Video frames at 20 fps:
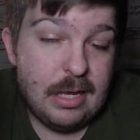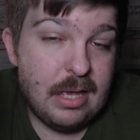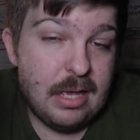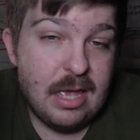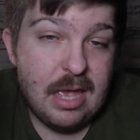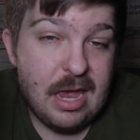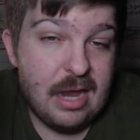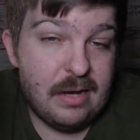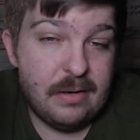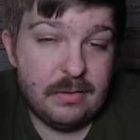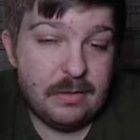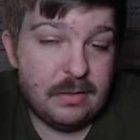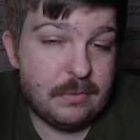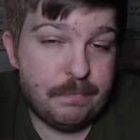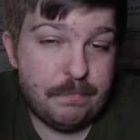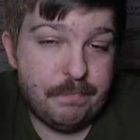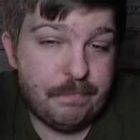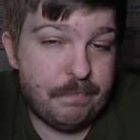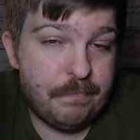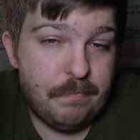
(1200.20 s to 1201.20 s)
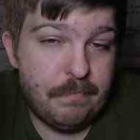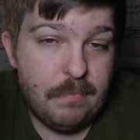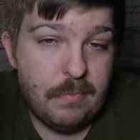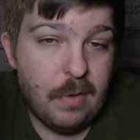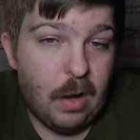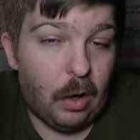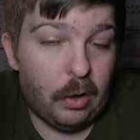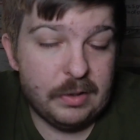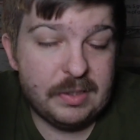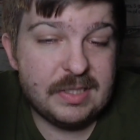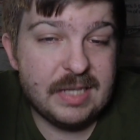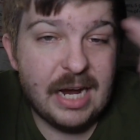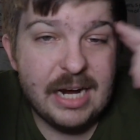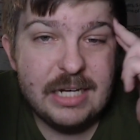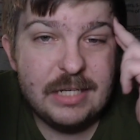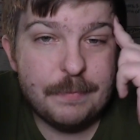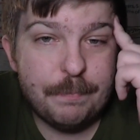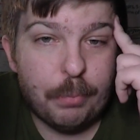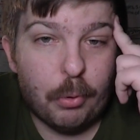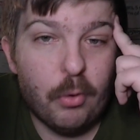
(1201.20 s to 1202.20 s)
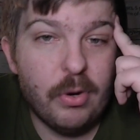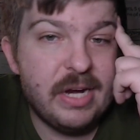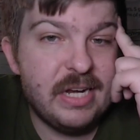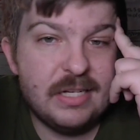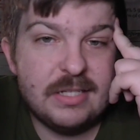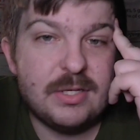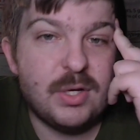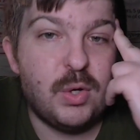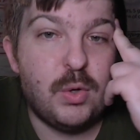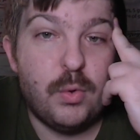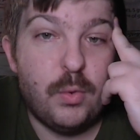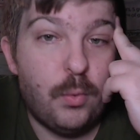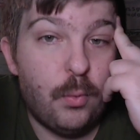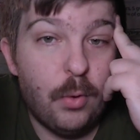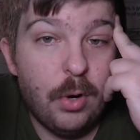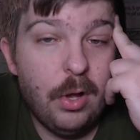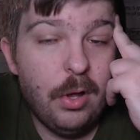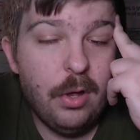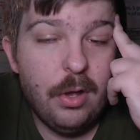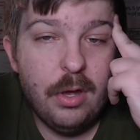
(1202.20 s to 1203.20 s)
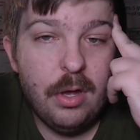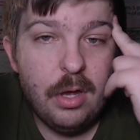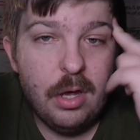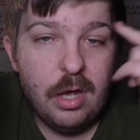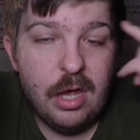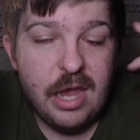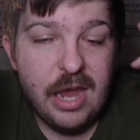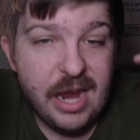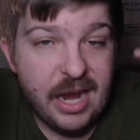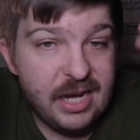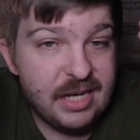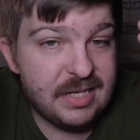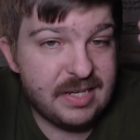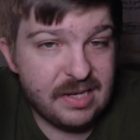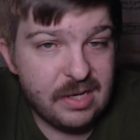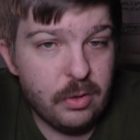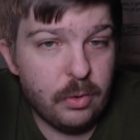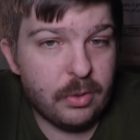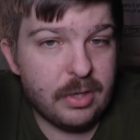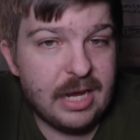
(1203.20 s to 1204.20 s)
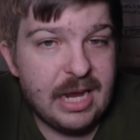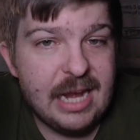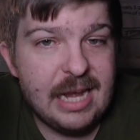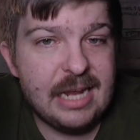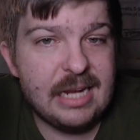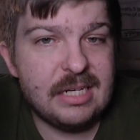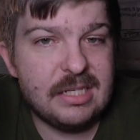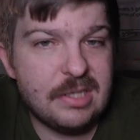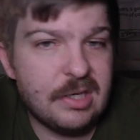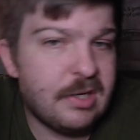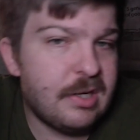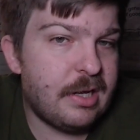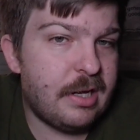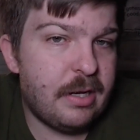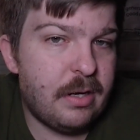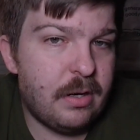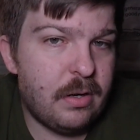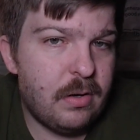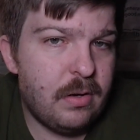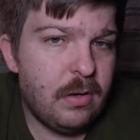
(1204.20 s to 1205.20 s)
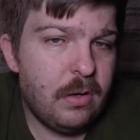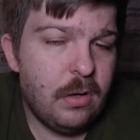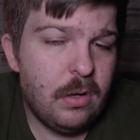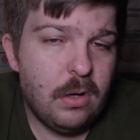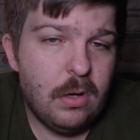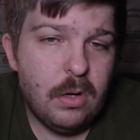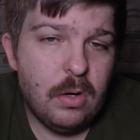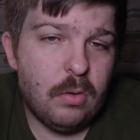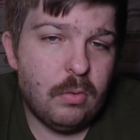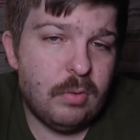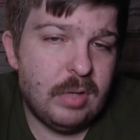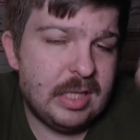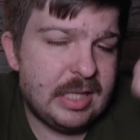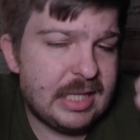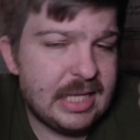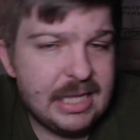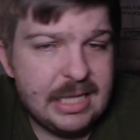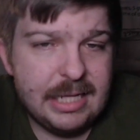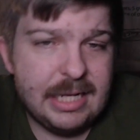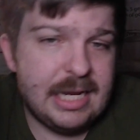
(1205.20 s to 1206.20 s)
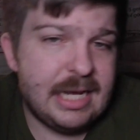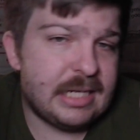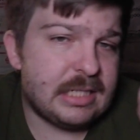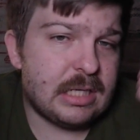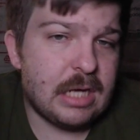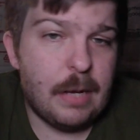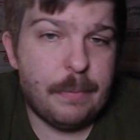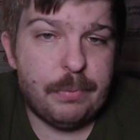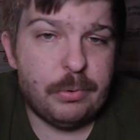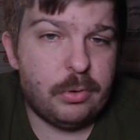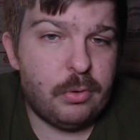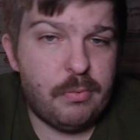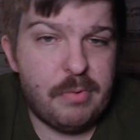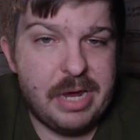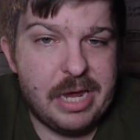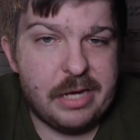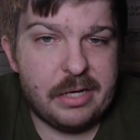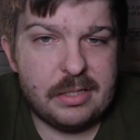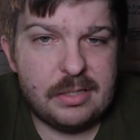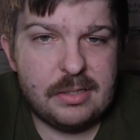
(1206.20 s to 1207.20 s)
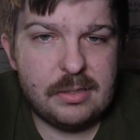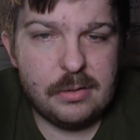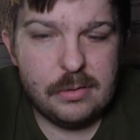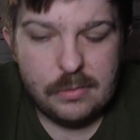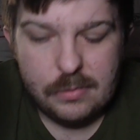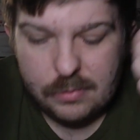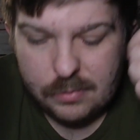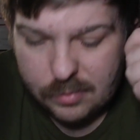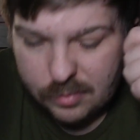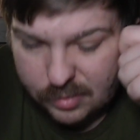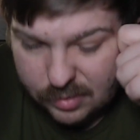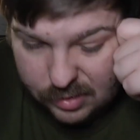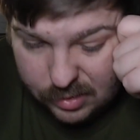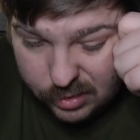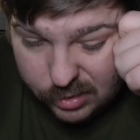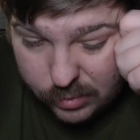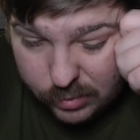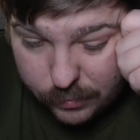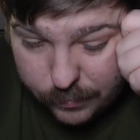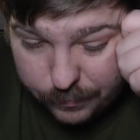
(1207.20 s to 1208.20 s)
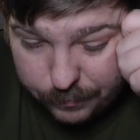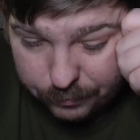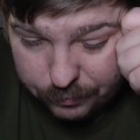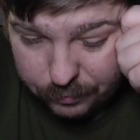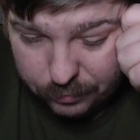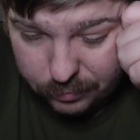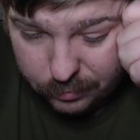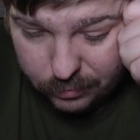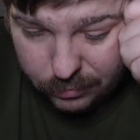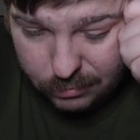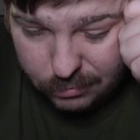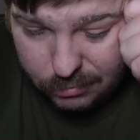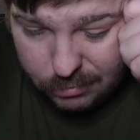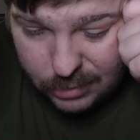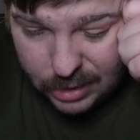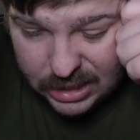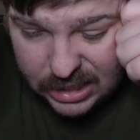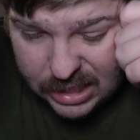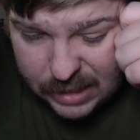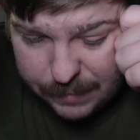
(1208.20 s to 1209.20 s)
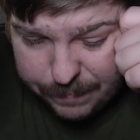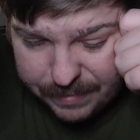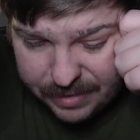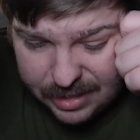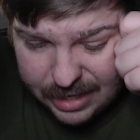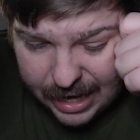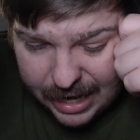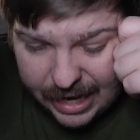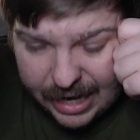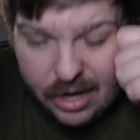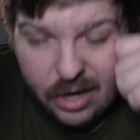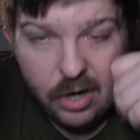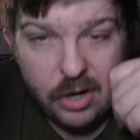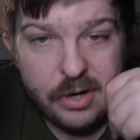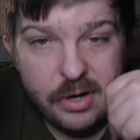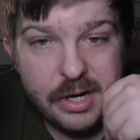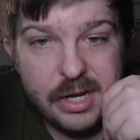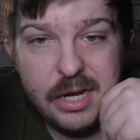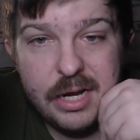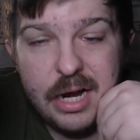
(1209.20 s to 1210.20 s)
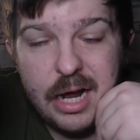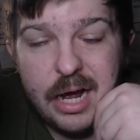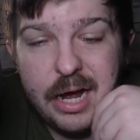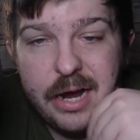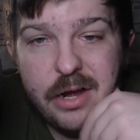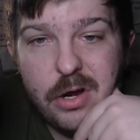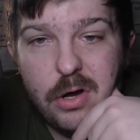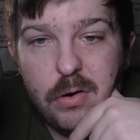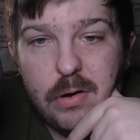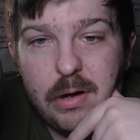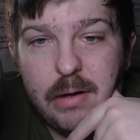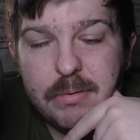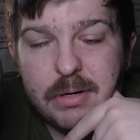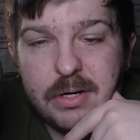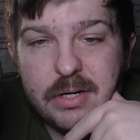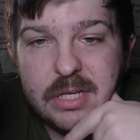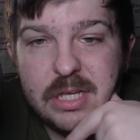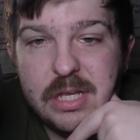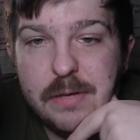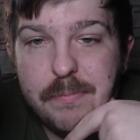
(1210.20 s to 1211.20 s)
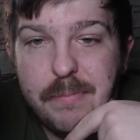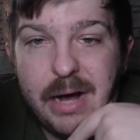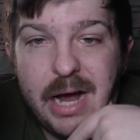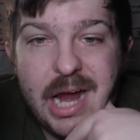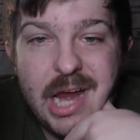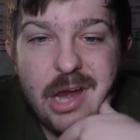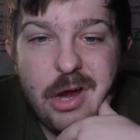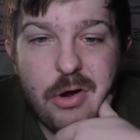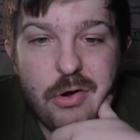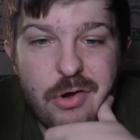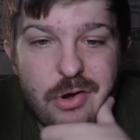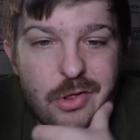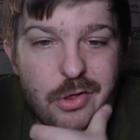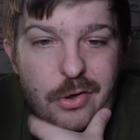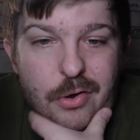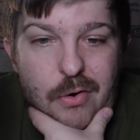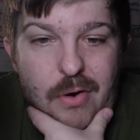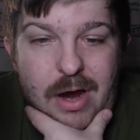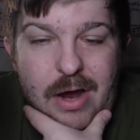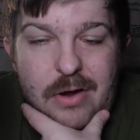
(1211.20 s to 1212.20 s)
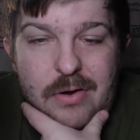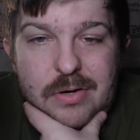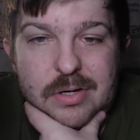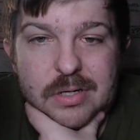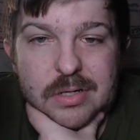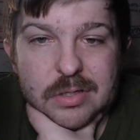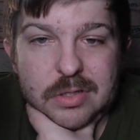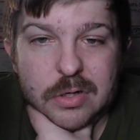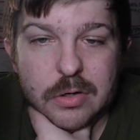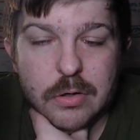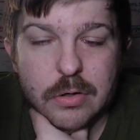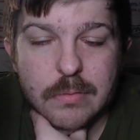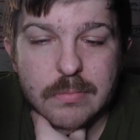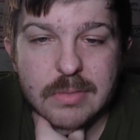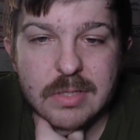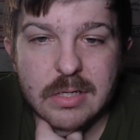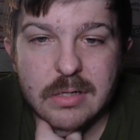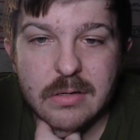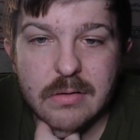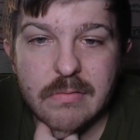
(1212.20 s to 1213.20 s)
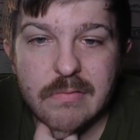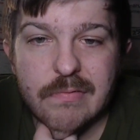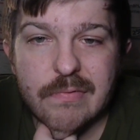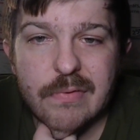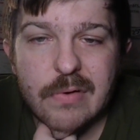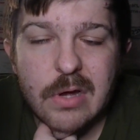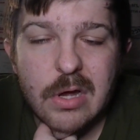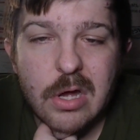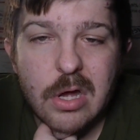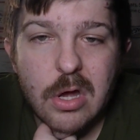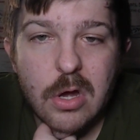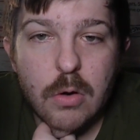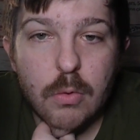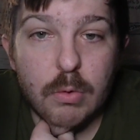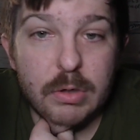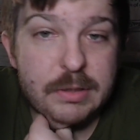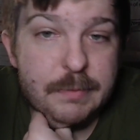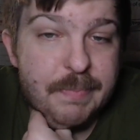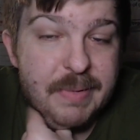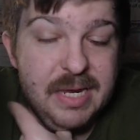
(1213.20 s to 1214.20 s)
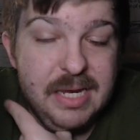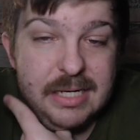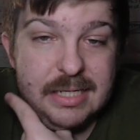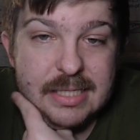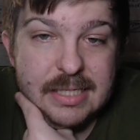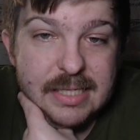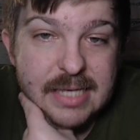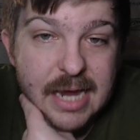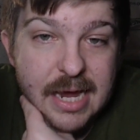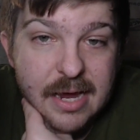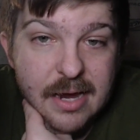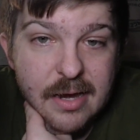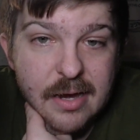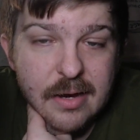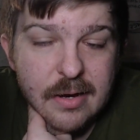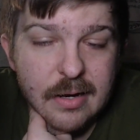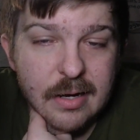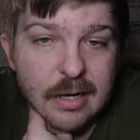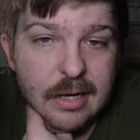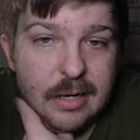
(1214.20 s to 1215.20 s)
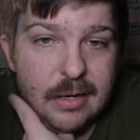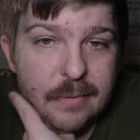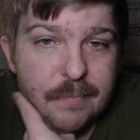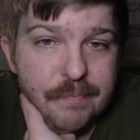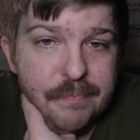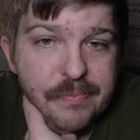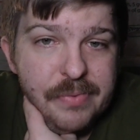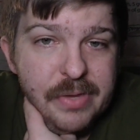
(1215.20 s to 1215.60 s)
and all signs point to a deal getting done within the next couple of weeks. So keep an eye on it. I know I'm going to keep my ear to the ground in terms of what's being said. Um,